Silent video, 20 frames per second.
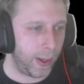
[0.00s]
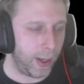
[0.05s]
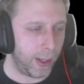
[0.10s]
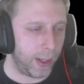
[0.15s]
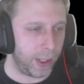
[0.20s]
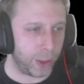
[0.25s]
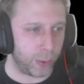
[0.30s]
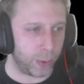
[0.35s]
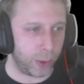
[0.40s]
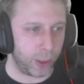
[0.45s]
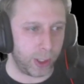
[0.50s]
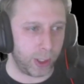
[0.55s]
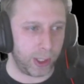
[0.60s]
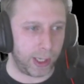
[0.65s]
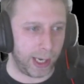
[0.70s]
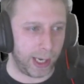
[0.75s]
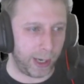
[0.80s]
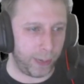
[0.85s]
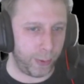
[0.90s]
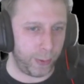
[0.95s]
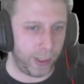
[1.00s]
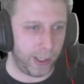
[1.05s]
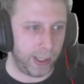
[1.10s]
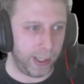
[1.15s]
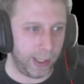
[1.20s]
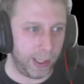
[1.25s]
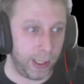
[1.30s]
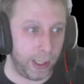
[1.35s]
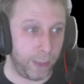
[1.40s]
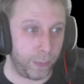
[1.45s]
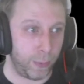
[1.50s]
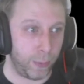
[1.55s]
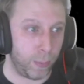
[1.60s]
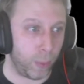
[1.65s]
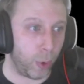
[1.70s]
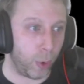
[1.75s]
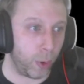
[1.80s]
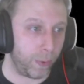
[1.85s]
And this one can carry even more